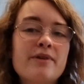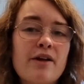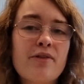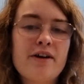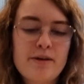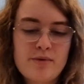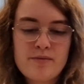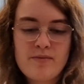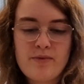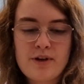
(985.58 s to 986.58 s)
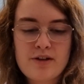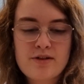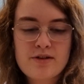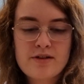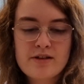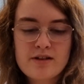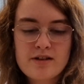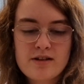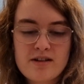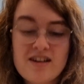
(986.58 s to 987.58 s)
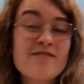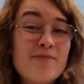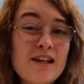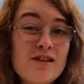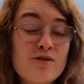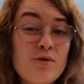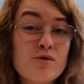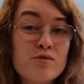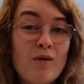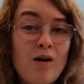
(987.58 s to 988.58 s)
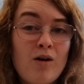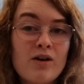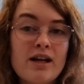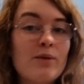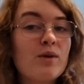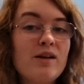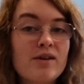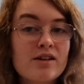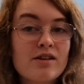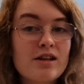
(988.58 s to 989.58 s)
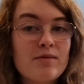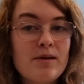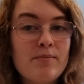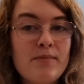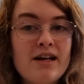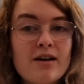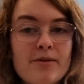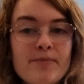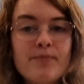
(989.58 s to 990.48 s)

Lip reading: thought it was a bit too small and I really wanted it to be bigger.